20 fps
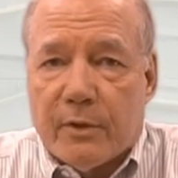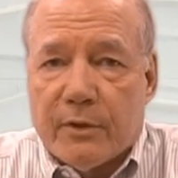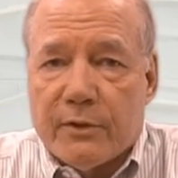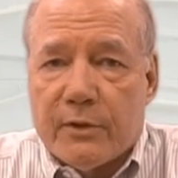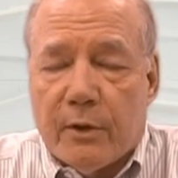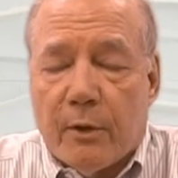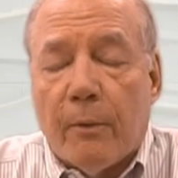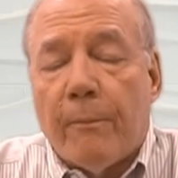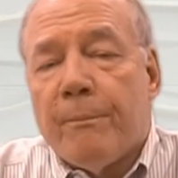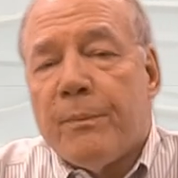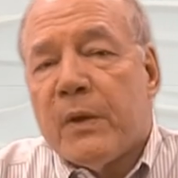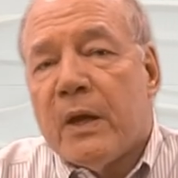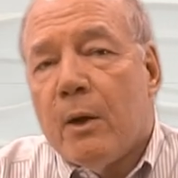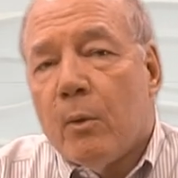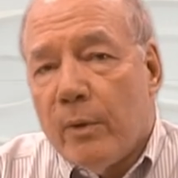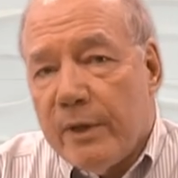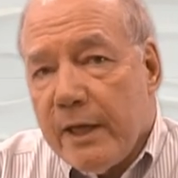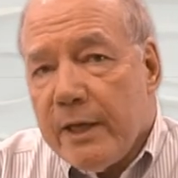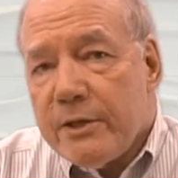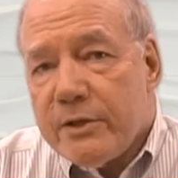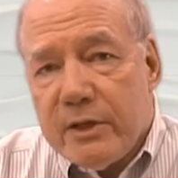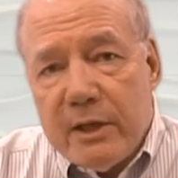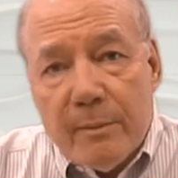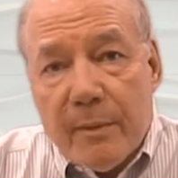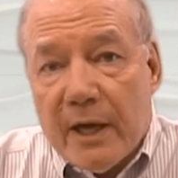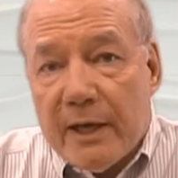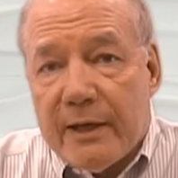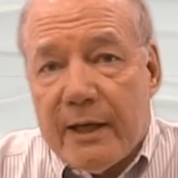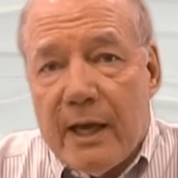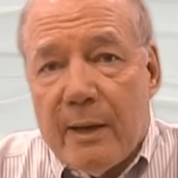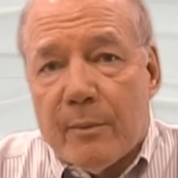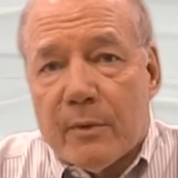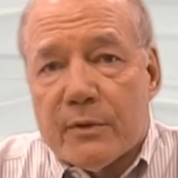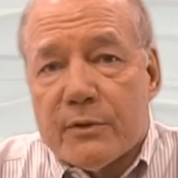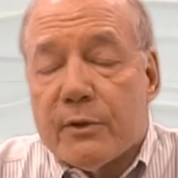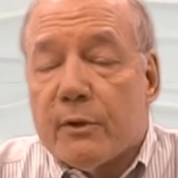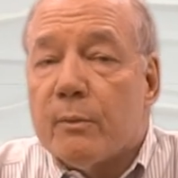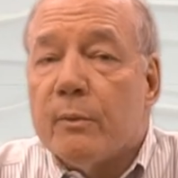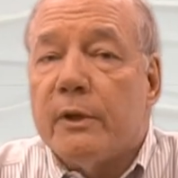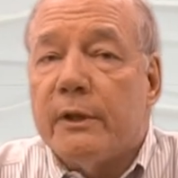So with HDMI cables,
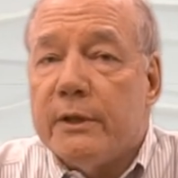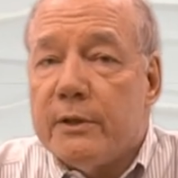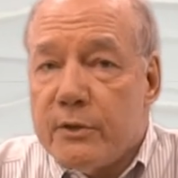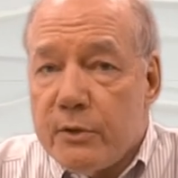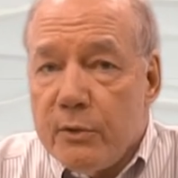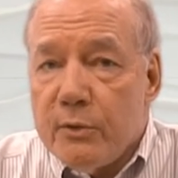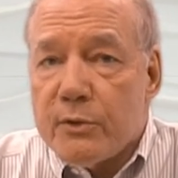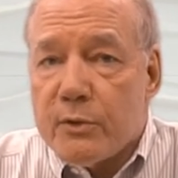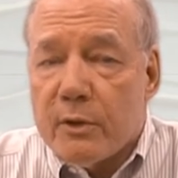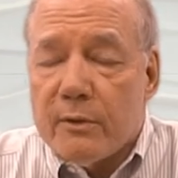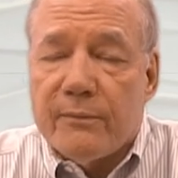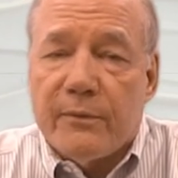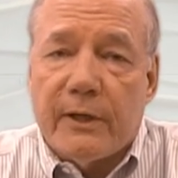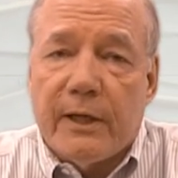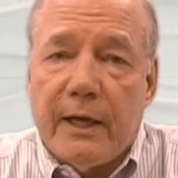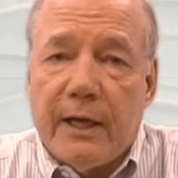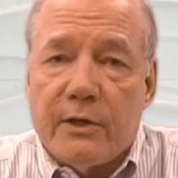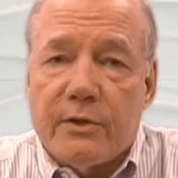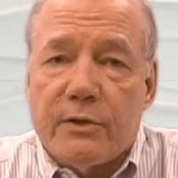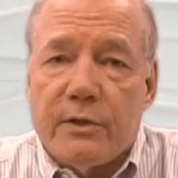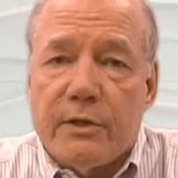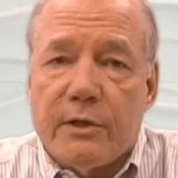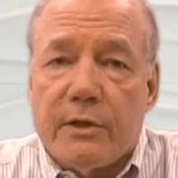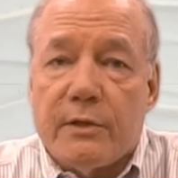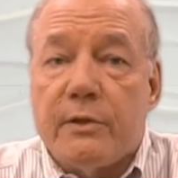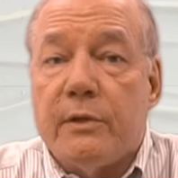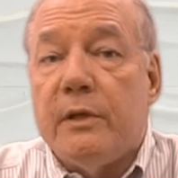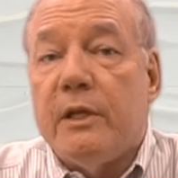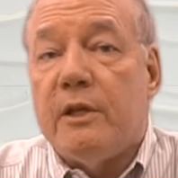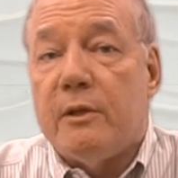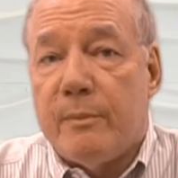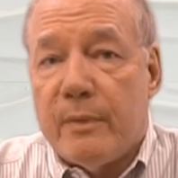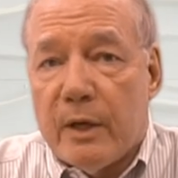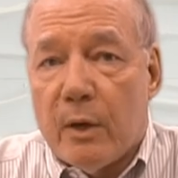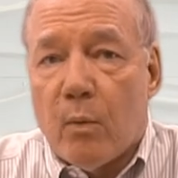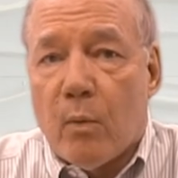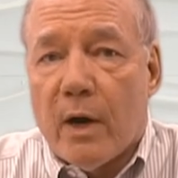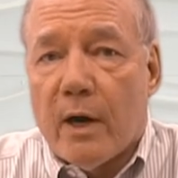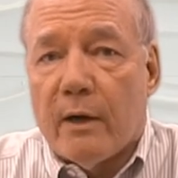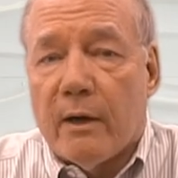there are really two certifications that you need to be
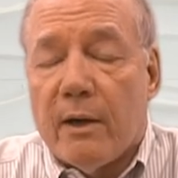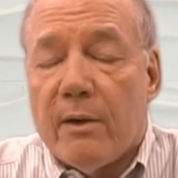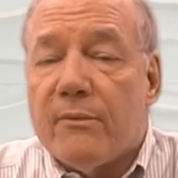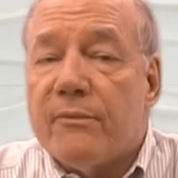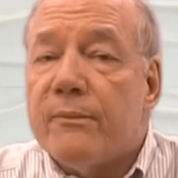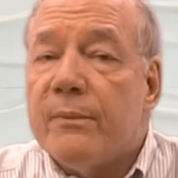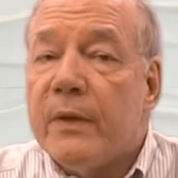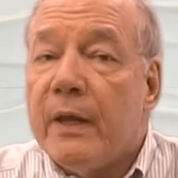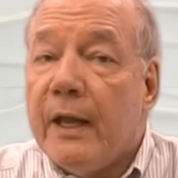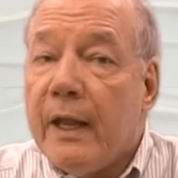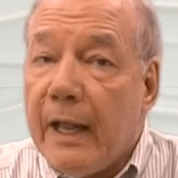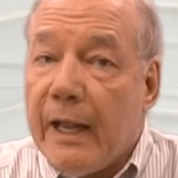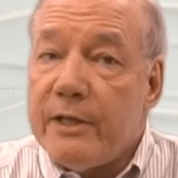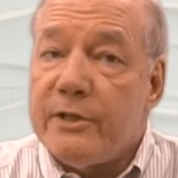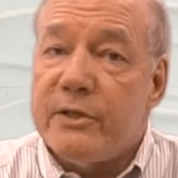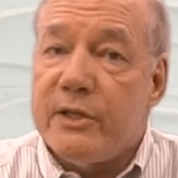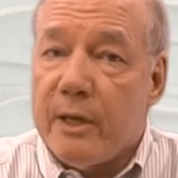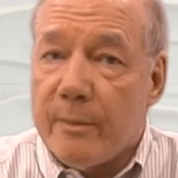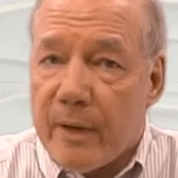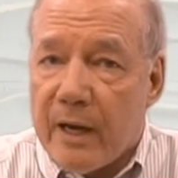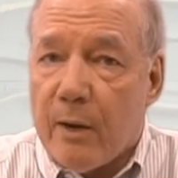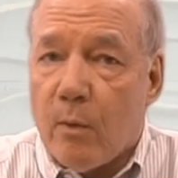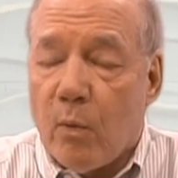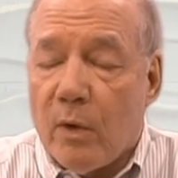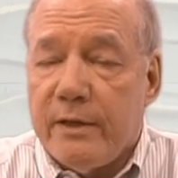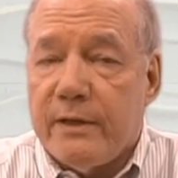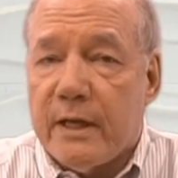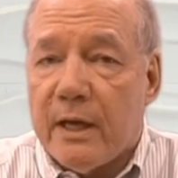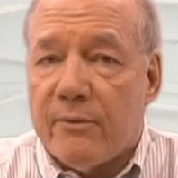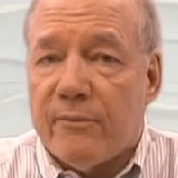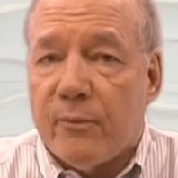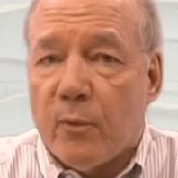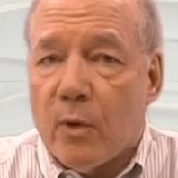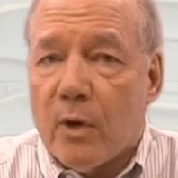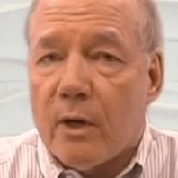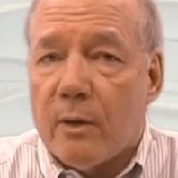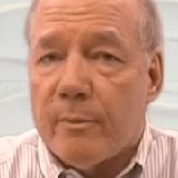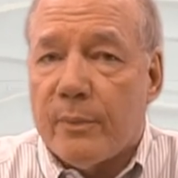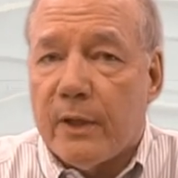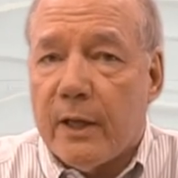aware of, HDMI 1.4
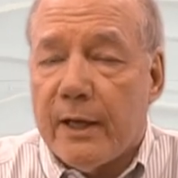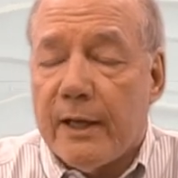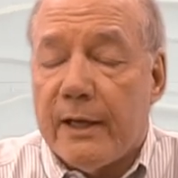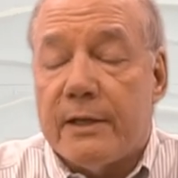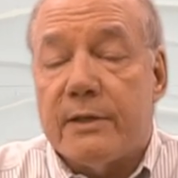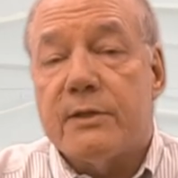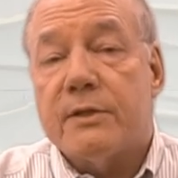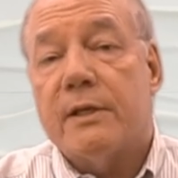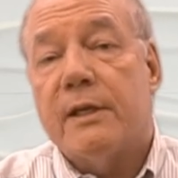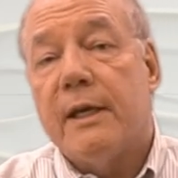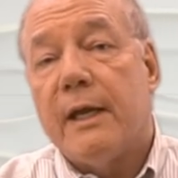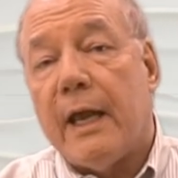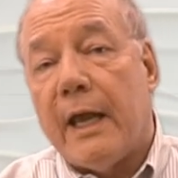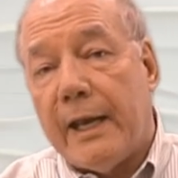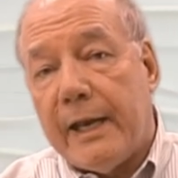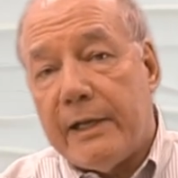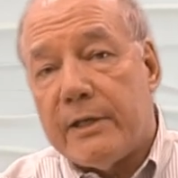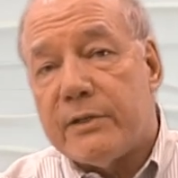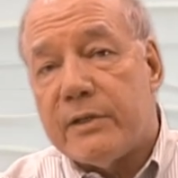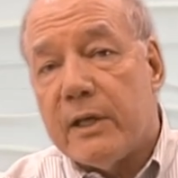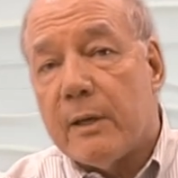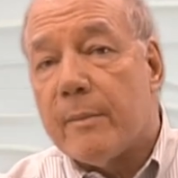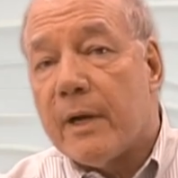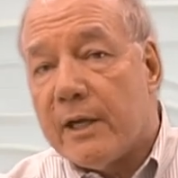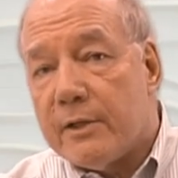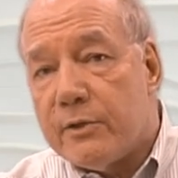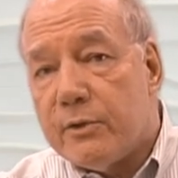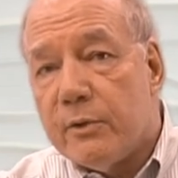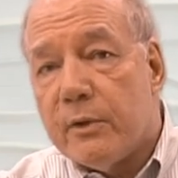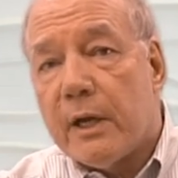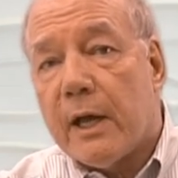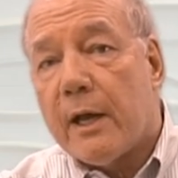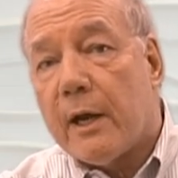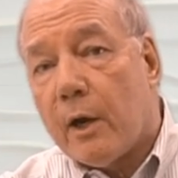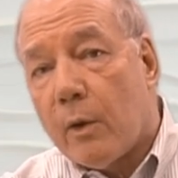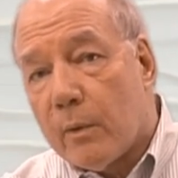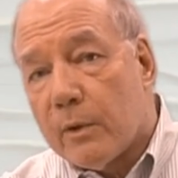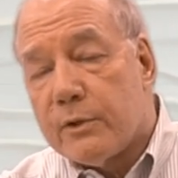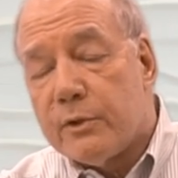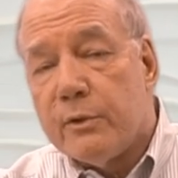compliance and HDMI 2.0
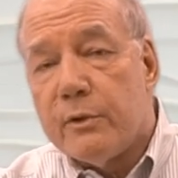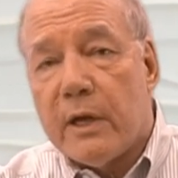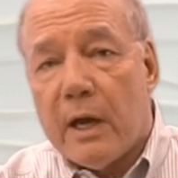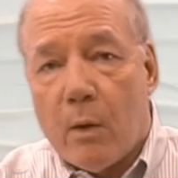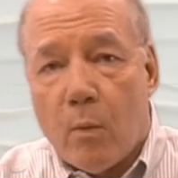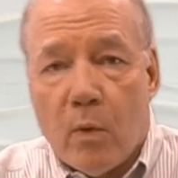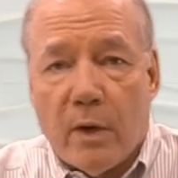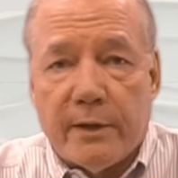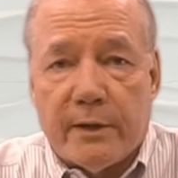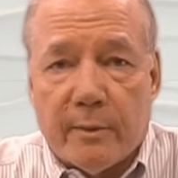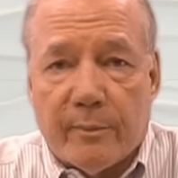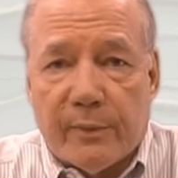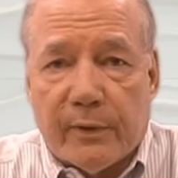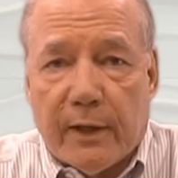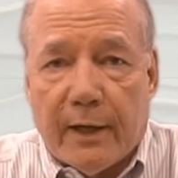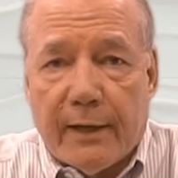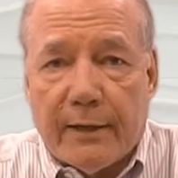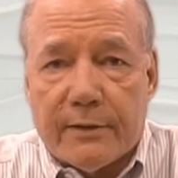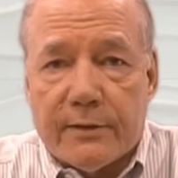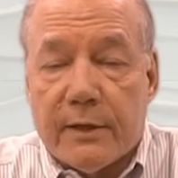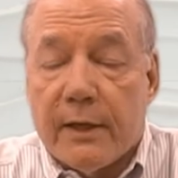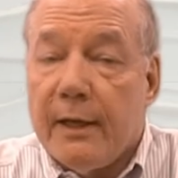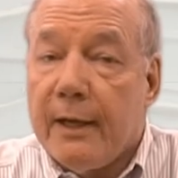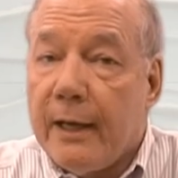or 2.1 compliance.